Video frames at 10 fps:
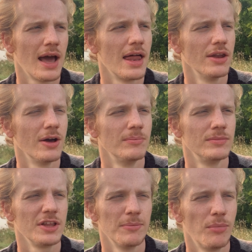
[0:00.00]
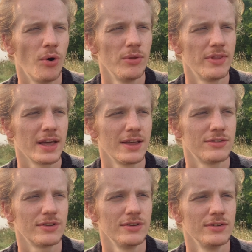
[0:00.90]
and the important thing
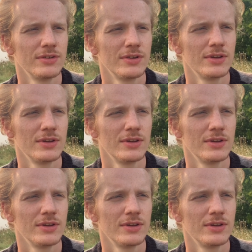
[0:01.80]
is to, you